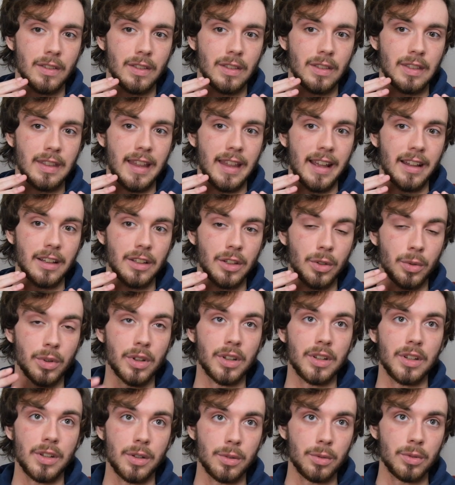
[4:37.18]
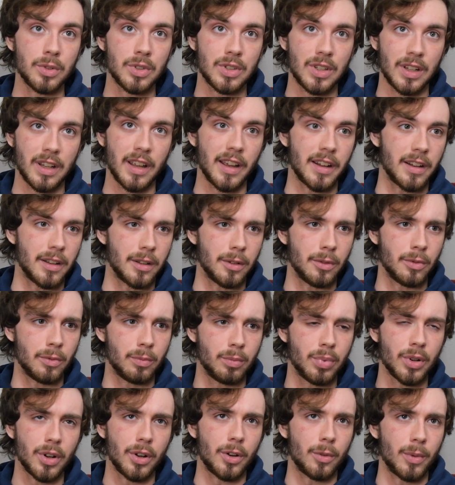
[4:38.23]
that you could use to kind of
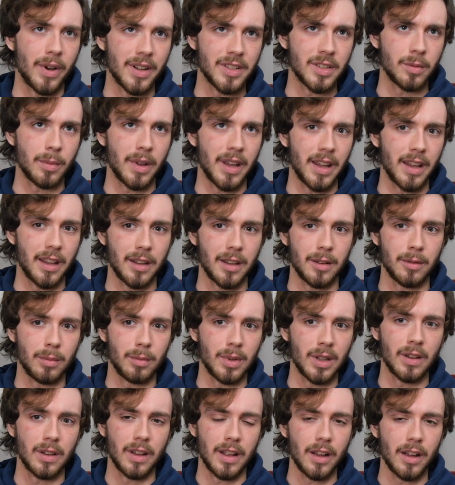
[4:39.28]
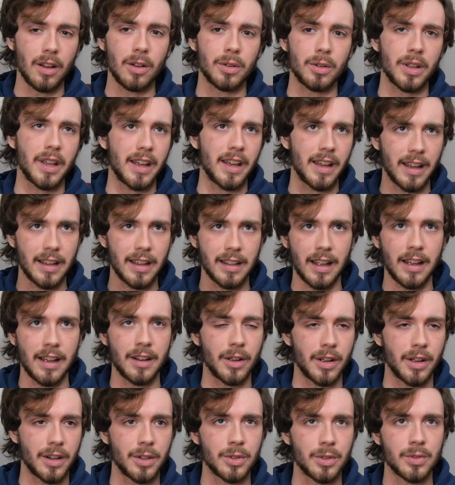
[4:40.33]
put on a resume and be like, oh yeah, I
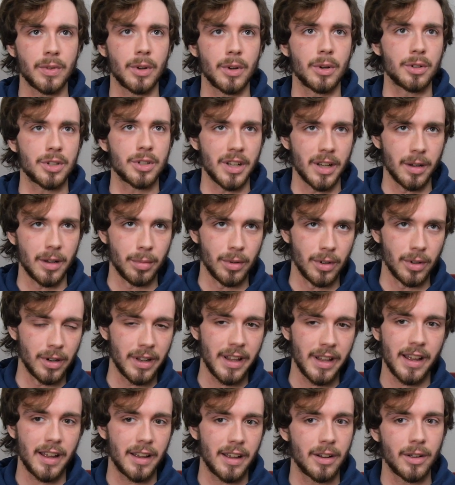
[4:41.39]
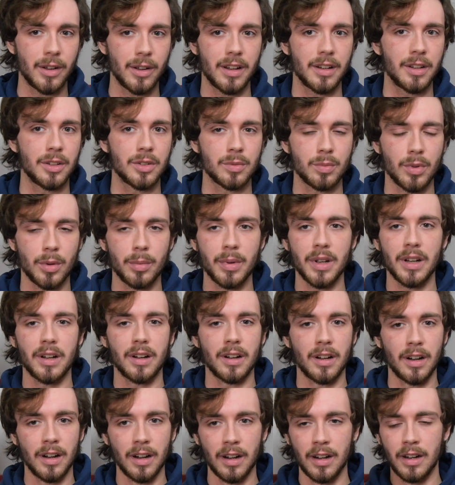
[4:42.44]
know how to use Photoshop, or yeah, I know how to use
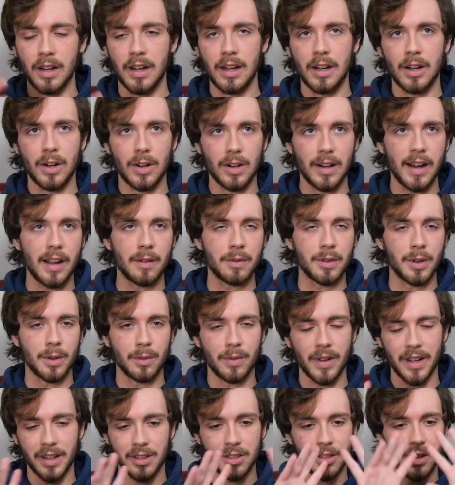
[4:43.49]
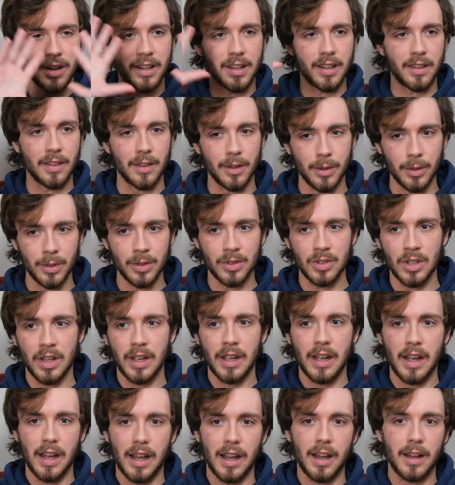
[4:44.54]
Premiere or After Effects or any of those.
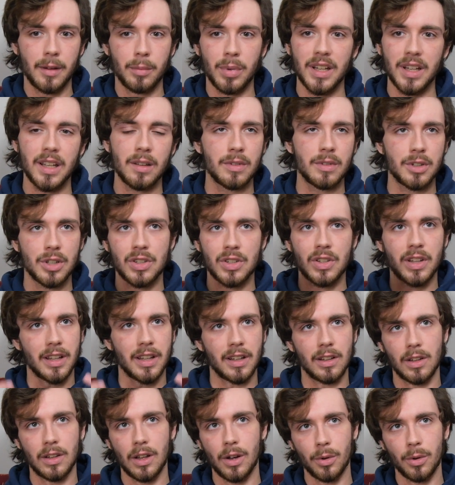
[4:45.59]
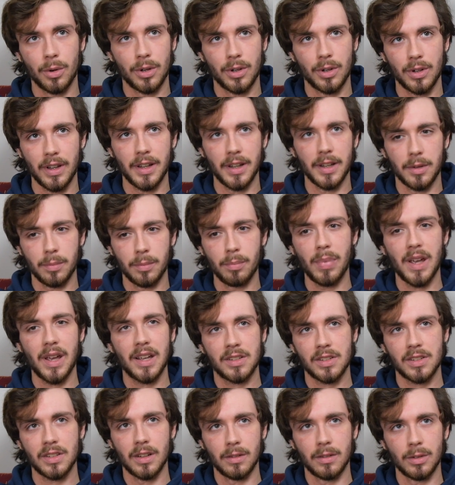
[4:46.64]
But even just lower,
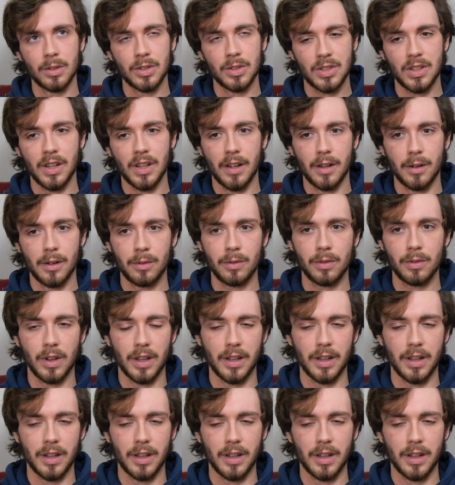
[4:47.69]
base level stuff,